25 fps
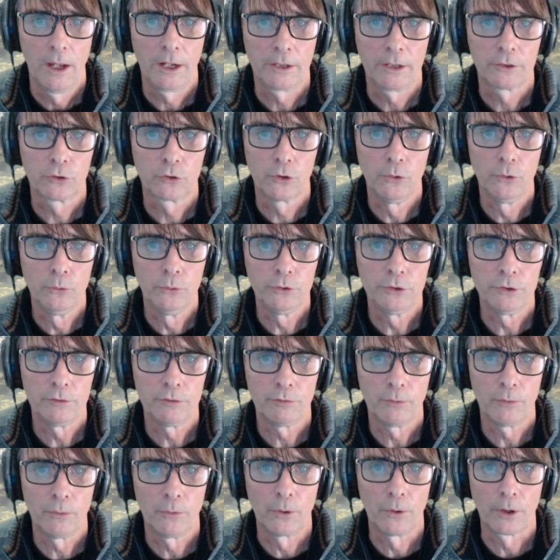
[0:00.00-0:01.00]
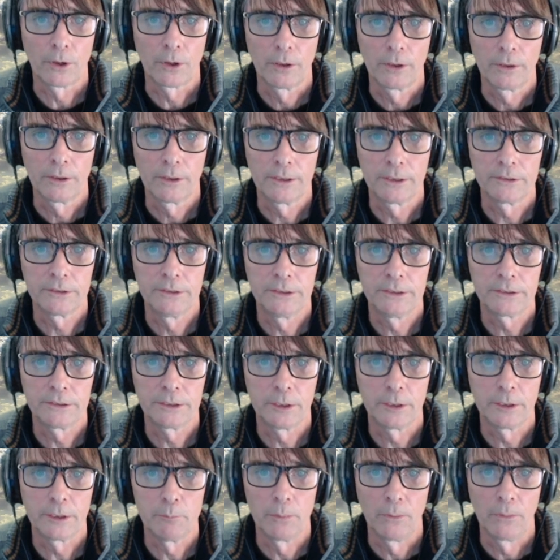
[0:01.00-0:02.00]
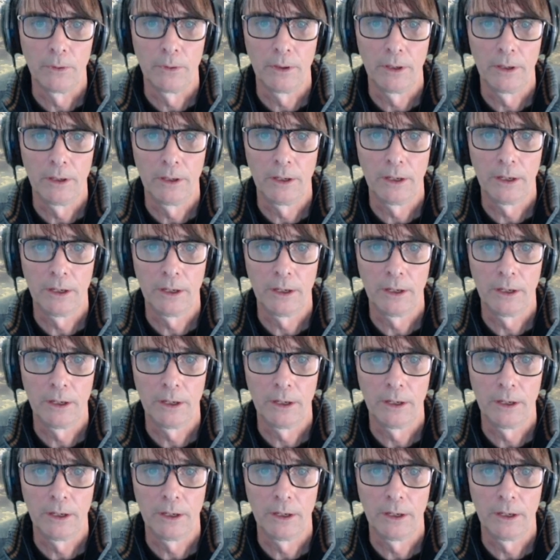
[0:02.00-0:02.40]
exclusive OR, that is this symbol,